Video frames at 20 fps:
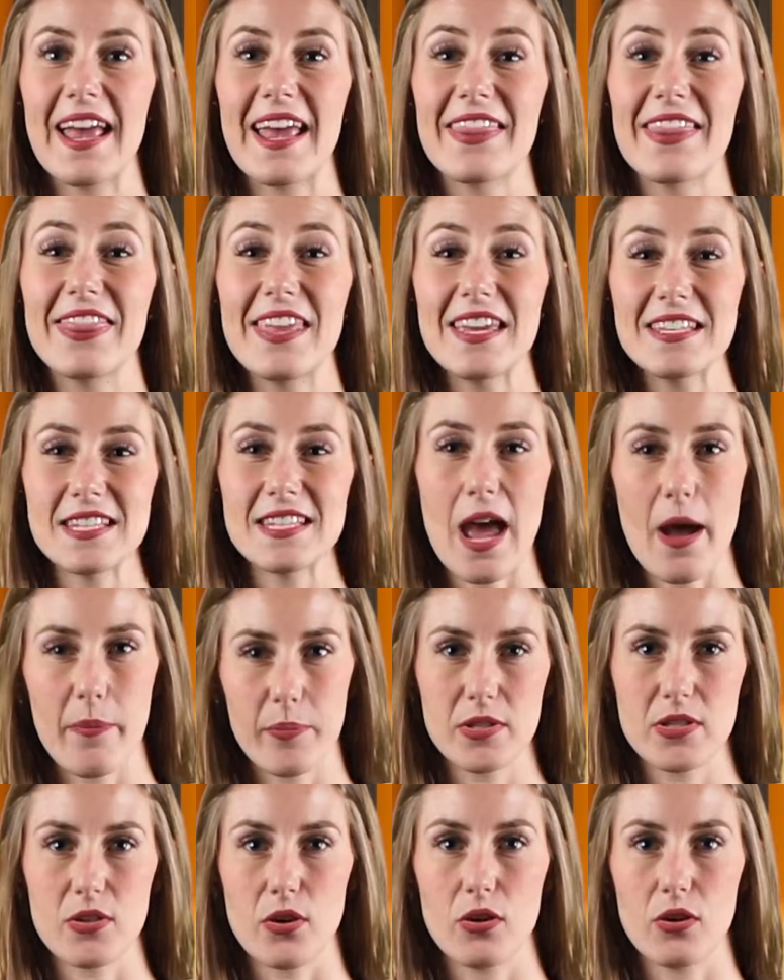In this
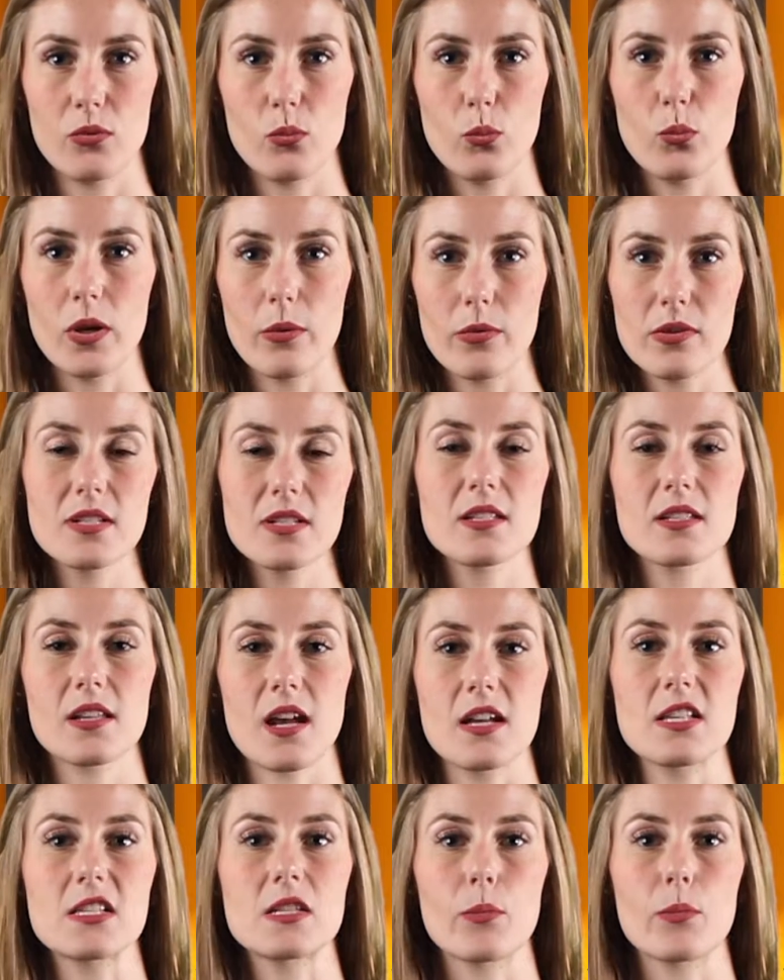episode, we will
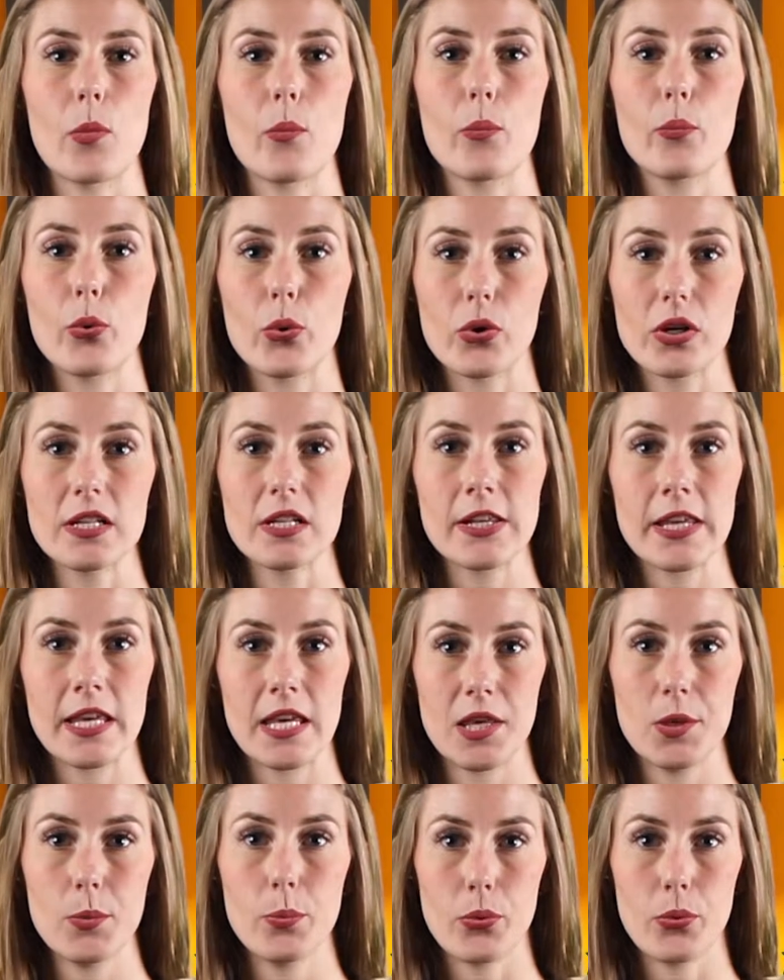discuss some important
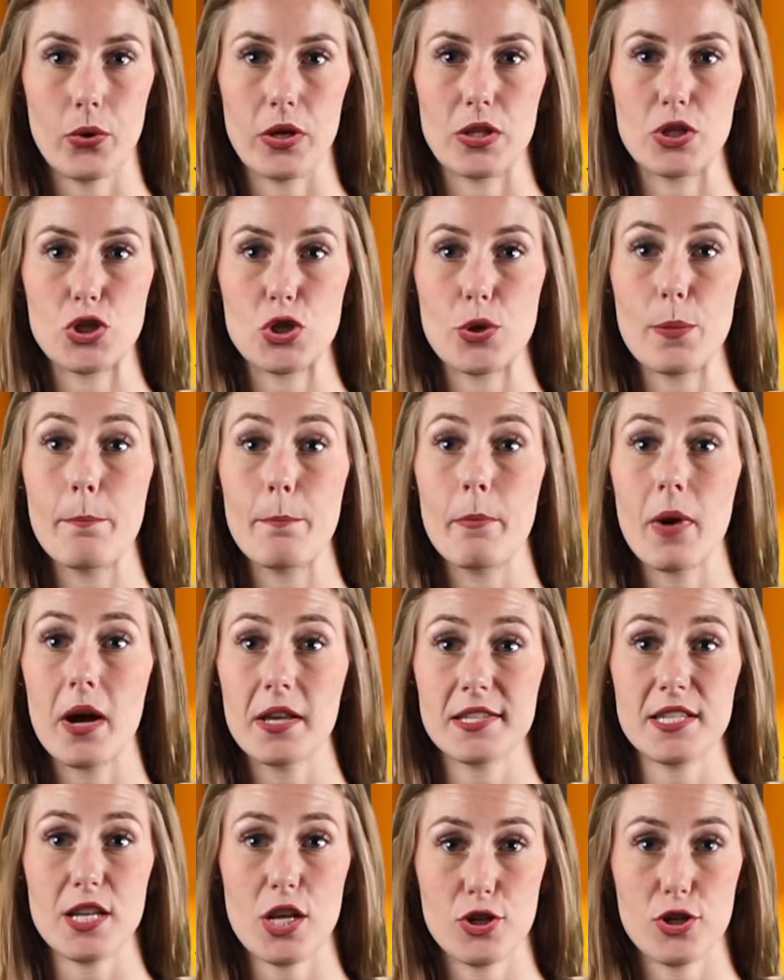key points you
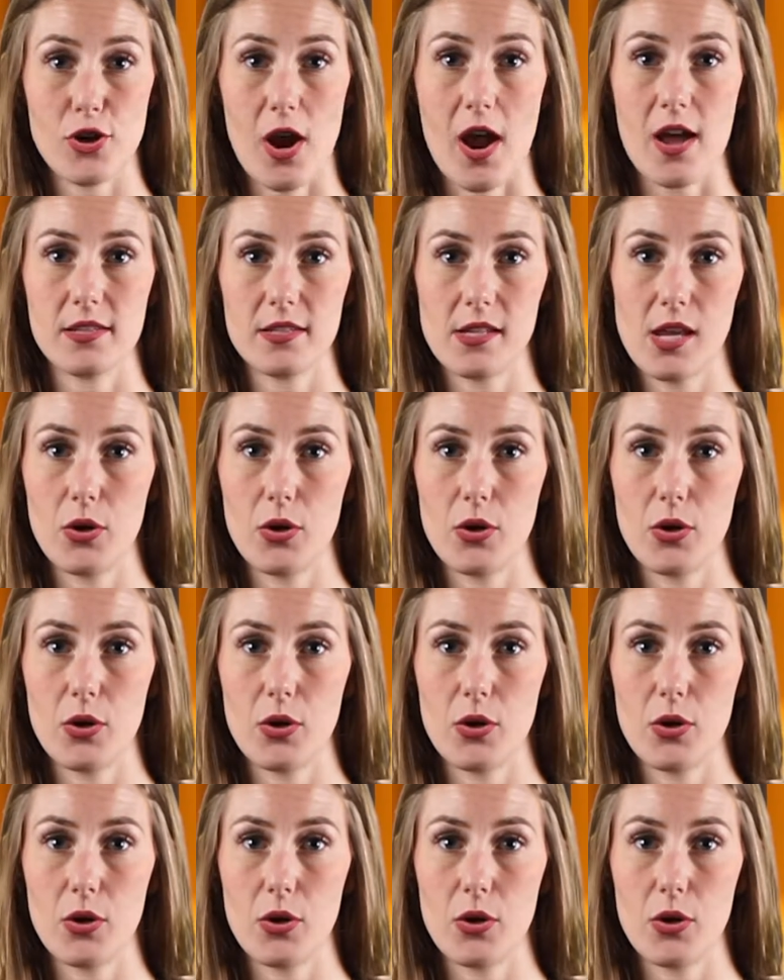must address